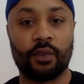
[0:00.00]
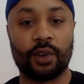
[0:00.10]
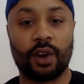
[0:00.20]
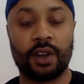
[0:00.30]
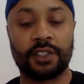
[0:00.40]

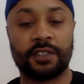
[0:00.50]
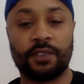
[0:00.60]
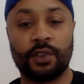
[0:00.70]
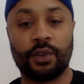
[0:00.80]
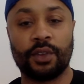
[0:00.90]
regardless if
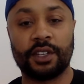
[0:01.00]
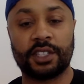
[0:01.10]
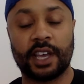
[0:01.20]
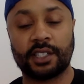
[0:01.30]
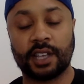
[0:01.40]
you in the
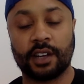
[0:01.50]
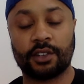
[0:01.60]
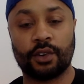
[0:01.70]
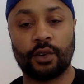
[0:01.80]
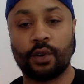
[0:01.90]
tech
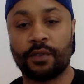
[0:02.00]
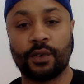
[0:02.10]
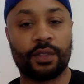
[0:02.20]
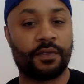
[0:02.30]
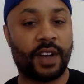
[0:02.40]
sector or if
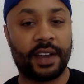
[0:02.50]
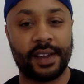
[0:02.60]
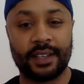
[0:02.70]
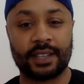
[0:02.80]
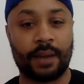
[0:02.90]
you're on the
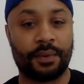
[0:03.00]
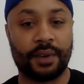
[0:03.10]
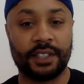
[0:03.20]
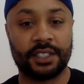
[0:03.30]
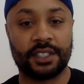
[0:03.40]
finance
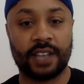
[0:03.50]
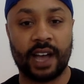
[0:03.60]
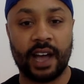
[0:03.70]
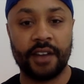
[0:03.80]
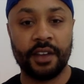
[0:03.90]
operations
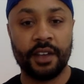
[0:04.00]
side.